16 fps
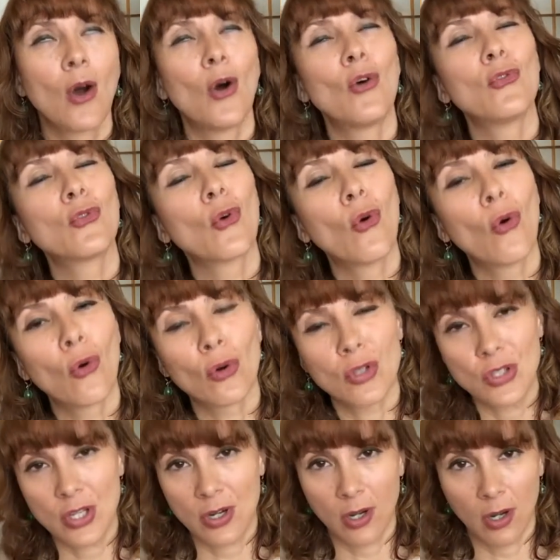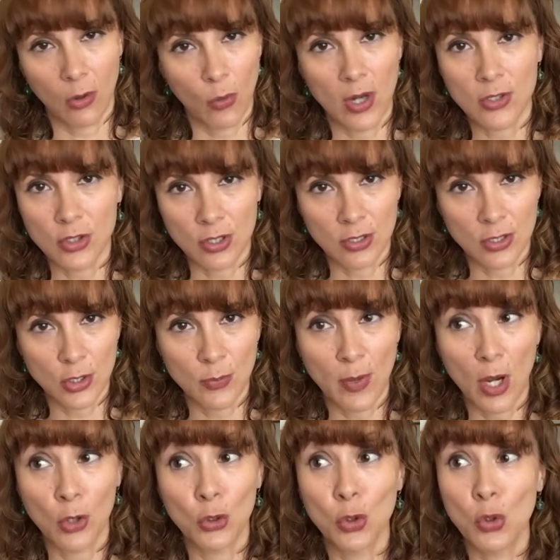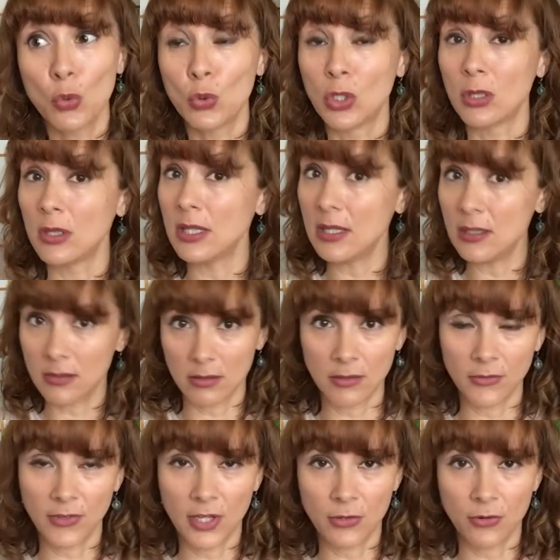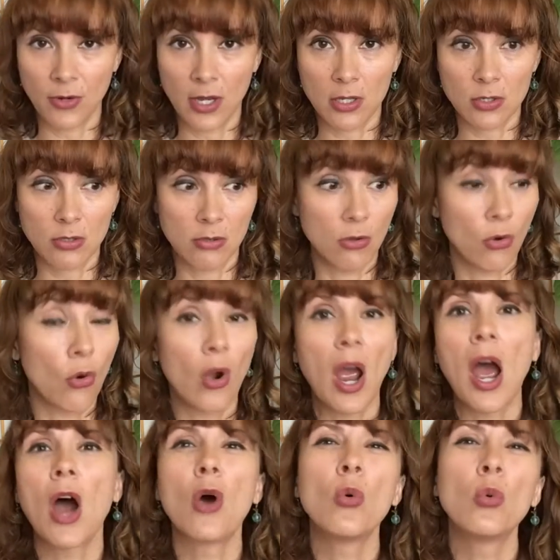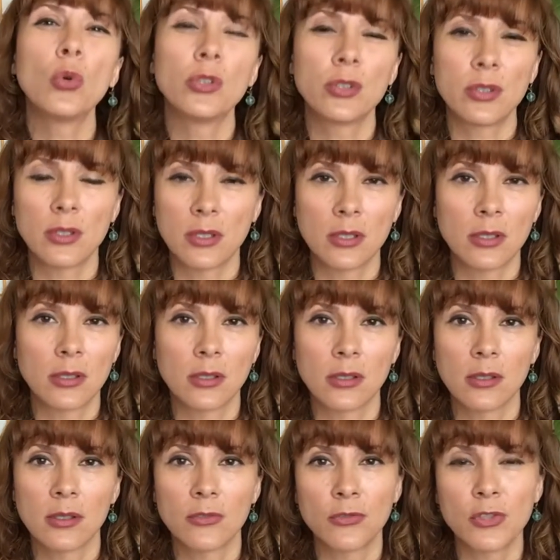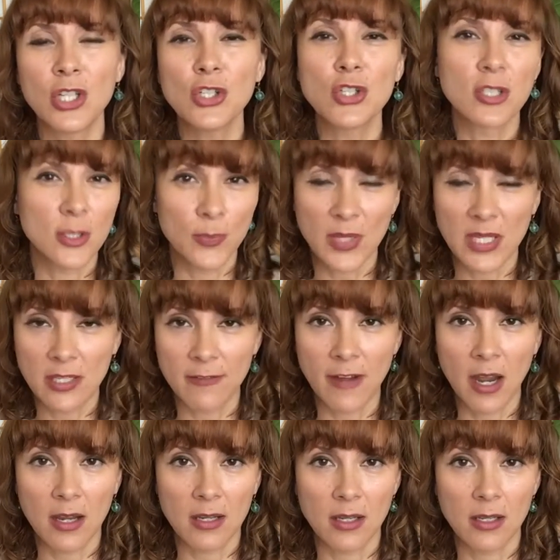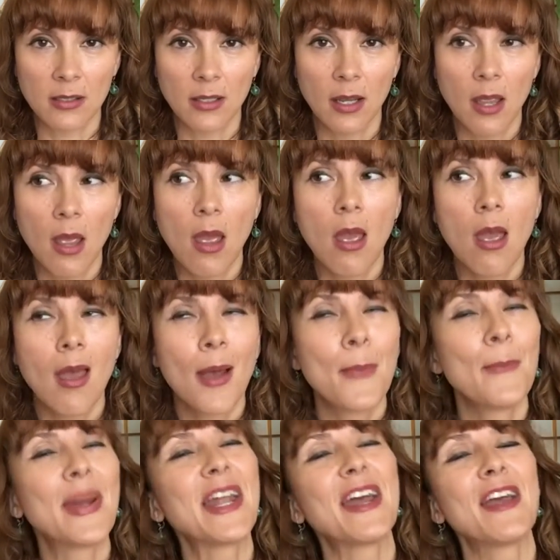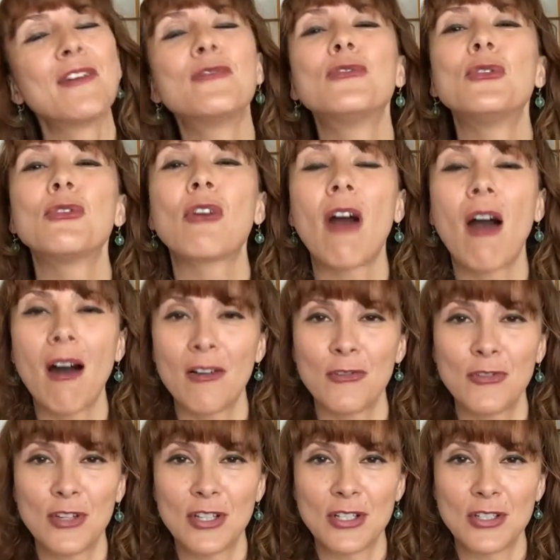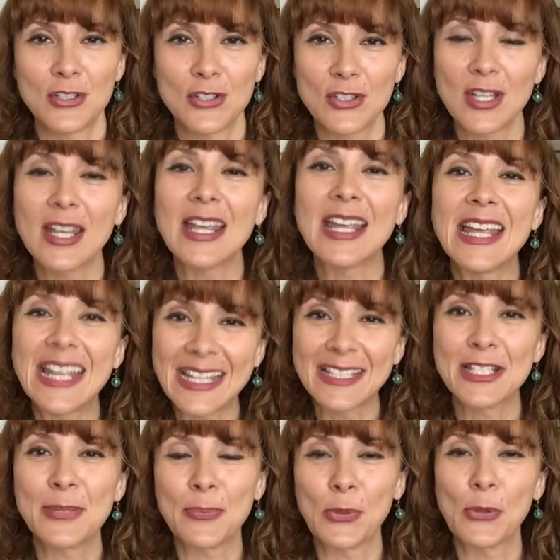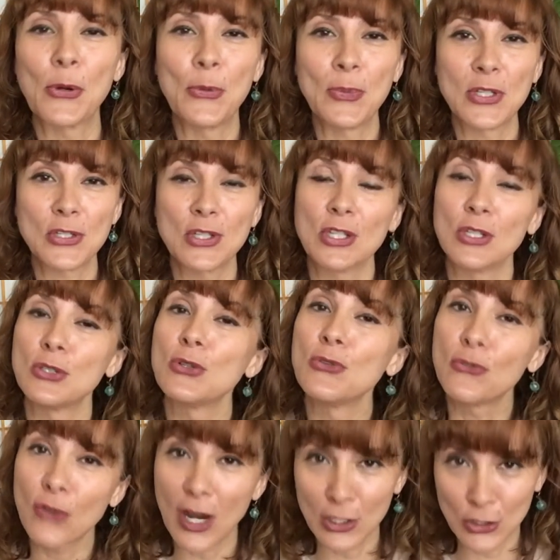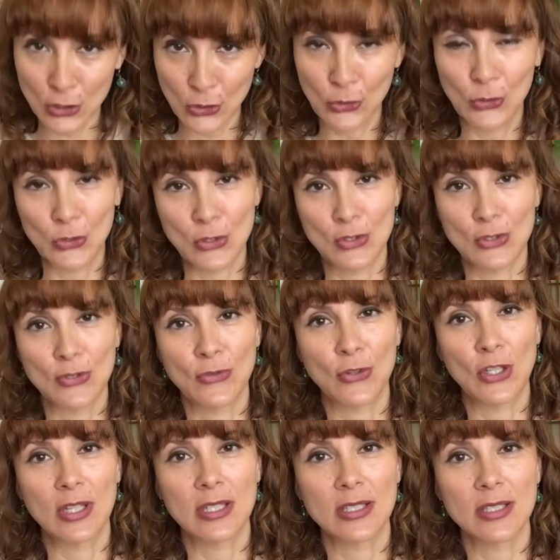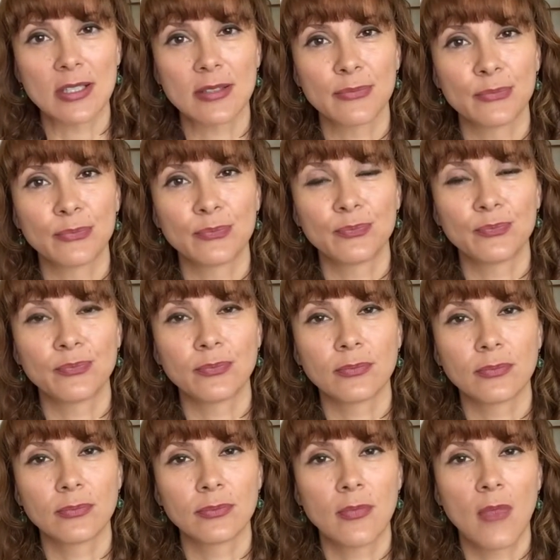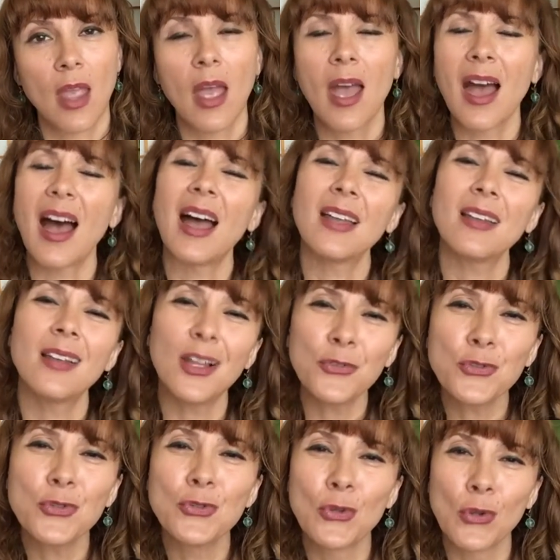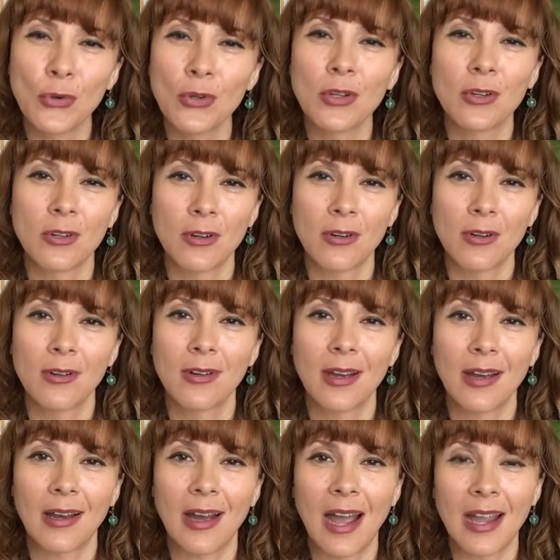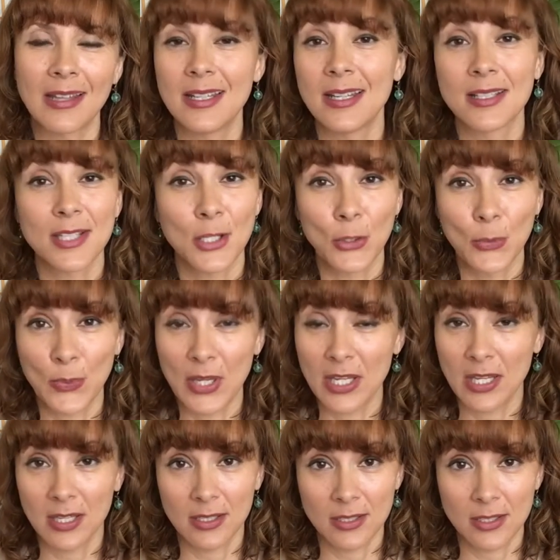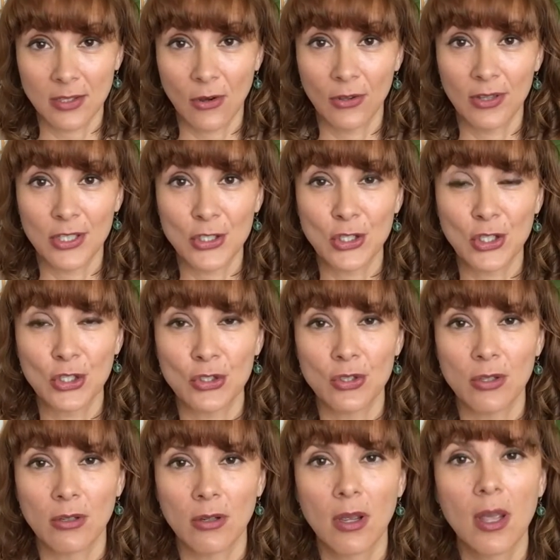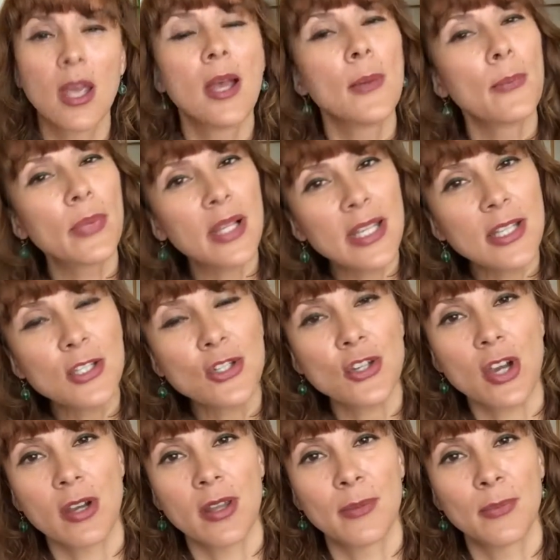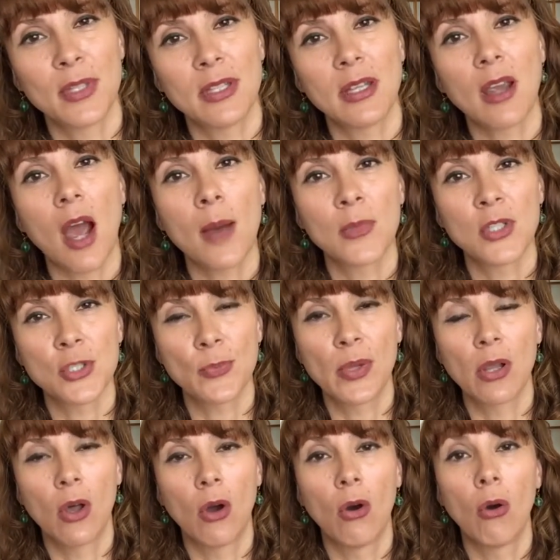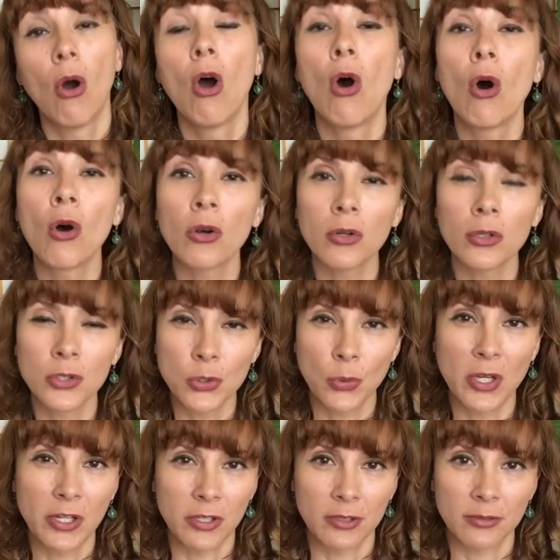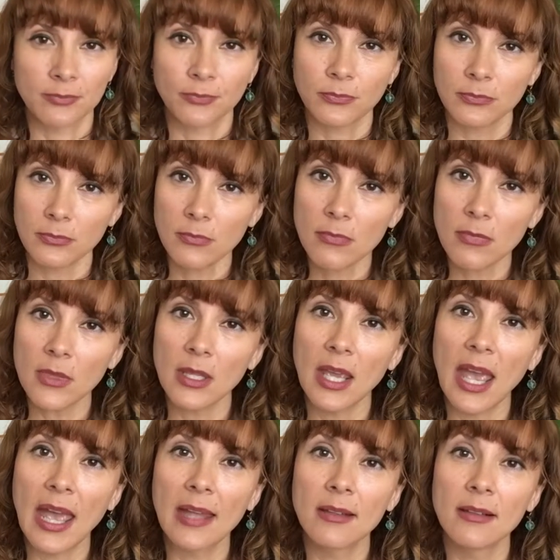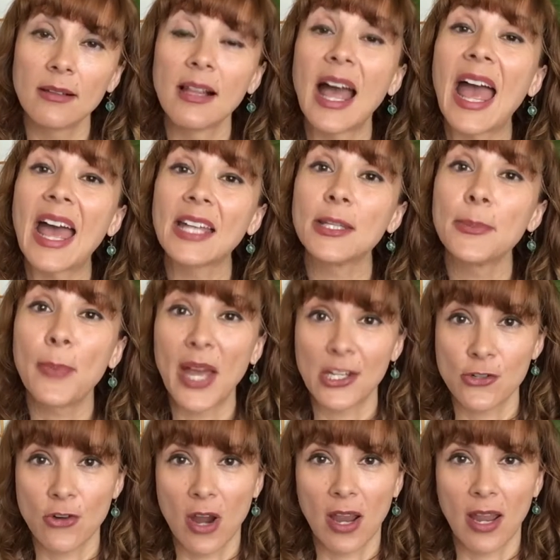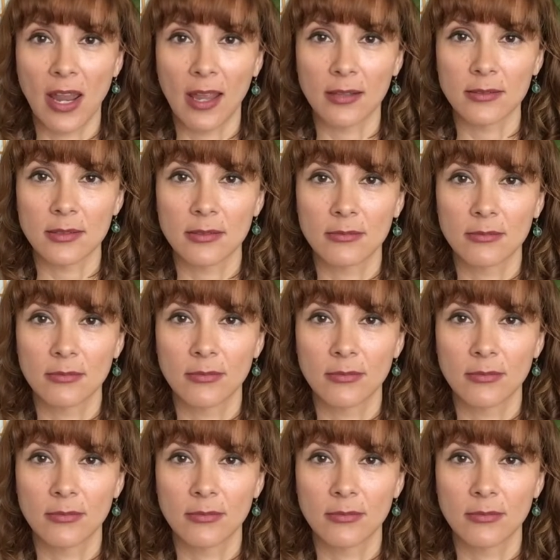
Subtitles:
Of course, there are questions about who would lead the federation or how would the regions be divided, but I have full confidence in diplomacy to find solutions for this. I'd love to know your ideas and opinions on this issue. Please share them in the comments below or on Twitter, handle @PetraHand.